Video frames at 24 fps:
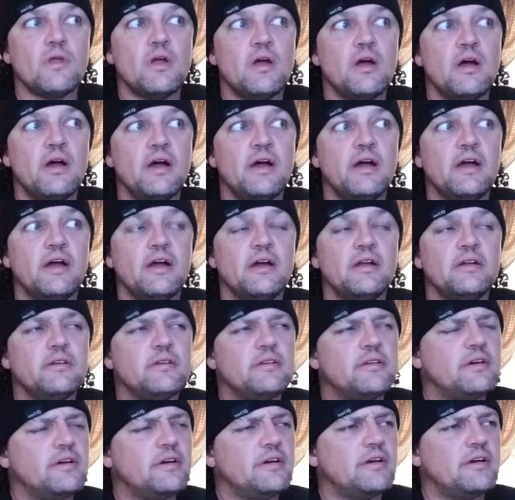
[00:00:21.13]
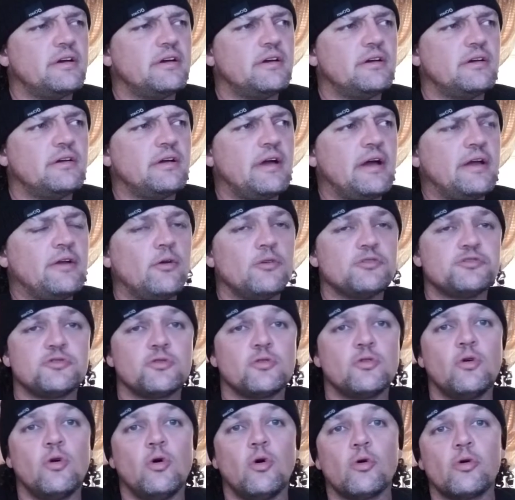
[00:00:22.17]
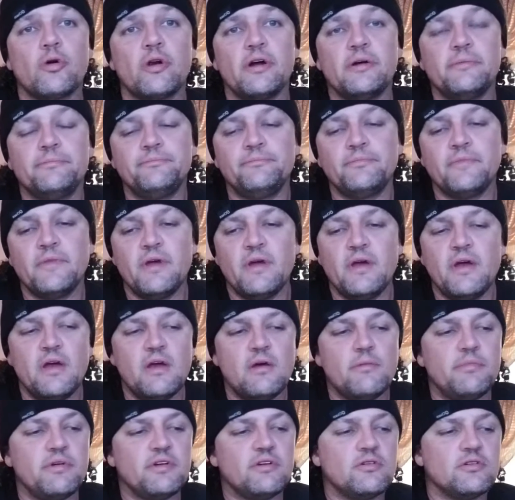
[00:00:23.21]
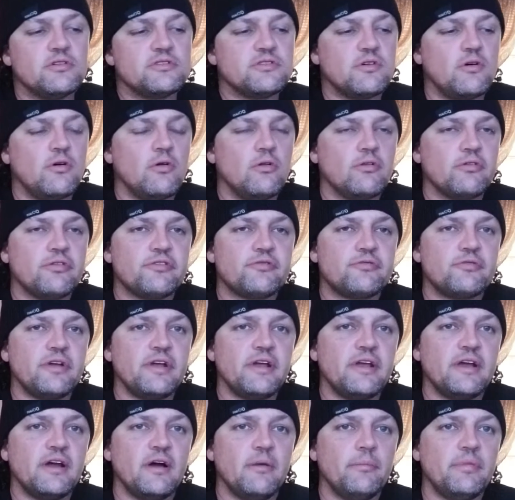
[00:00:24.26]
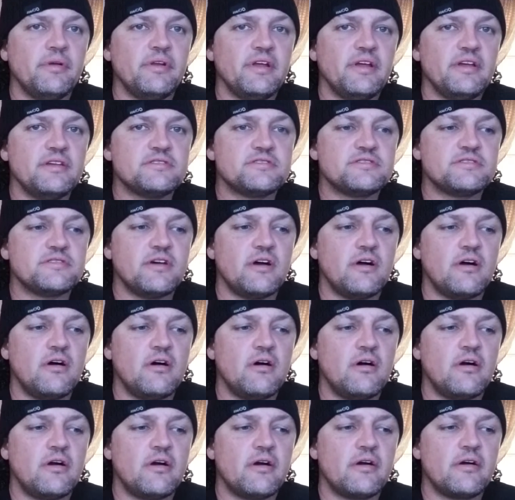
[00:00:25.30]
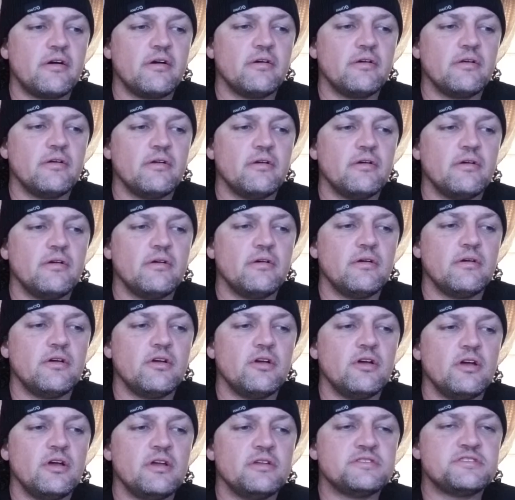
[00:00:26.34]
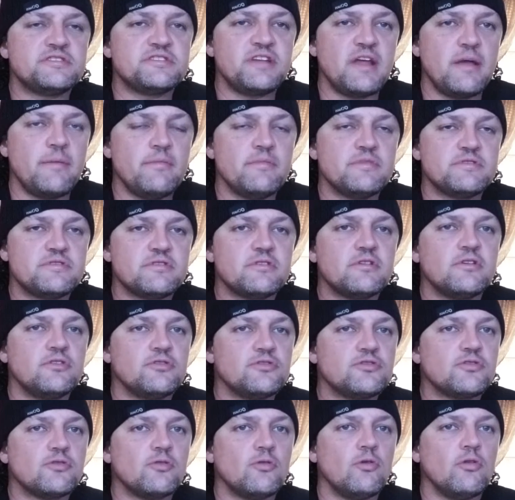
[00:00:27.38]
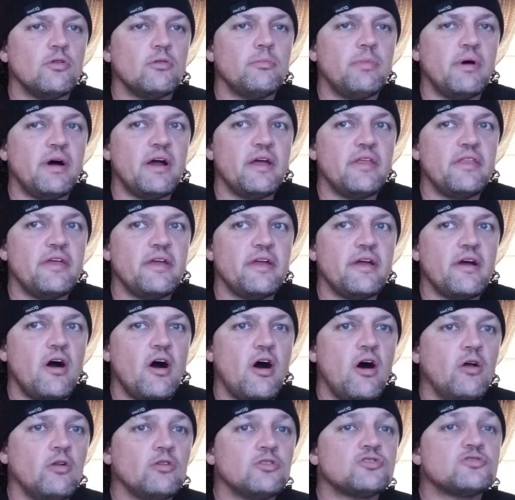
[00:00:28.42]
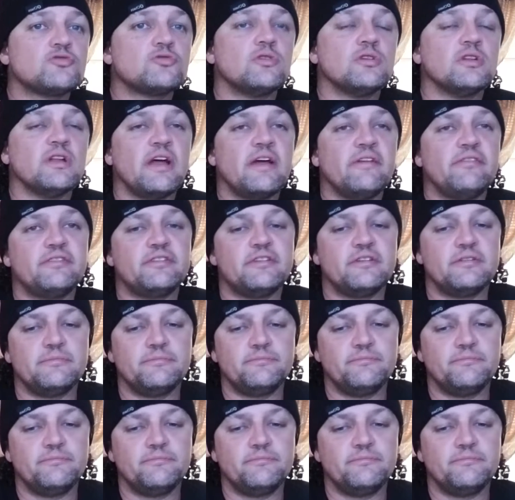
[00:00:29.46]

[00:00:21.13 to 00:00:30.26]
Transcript: and also Quora, because all three companies are, it seems, controlled by the ultra-left.